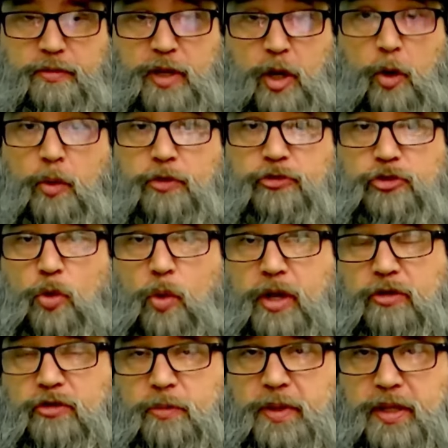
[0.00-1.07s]
you know, is
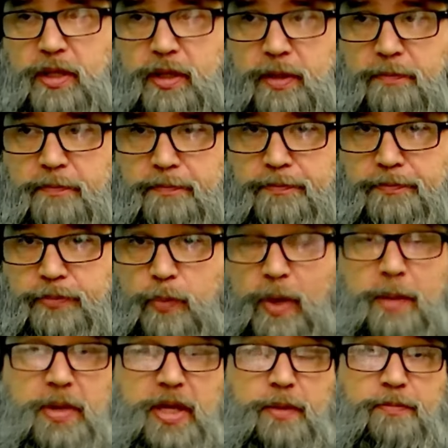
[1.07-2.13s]
going to be
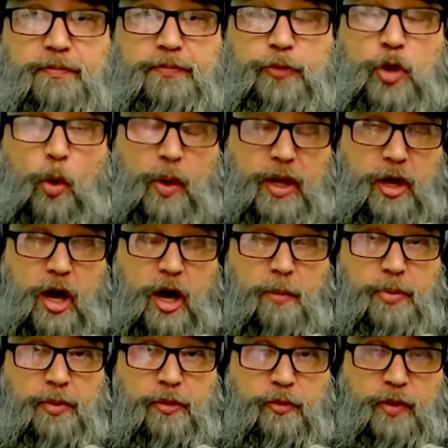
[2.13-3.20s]
maybe going
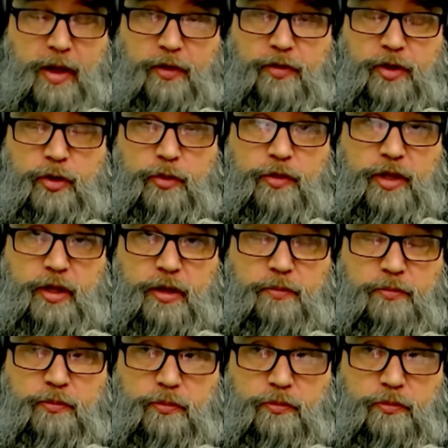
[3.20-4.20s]
up rather than the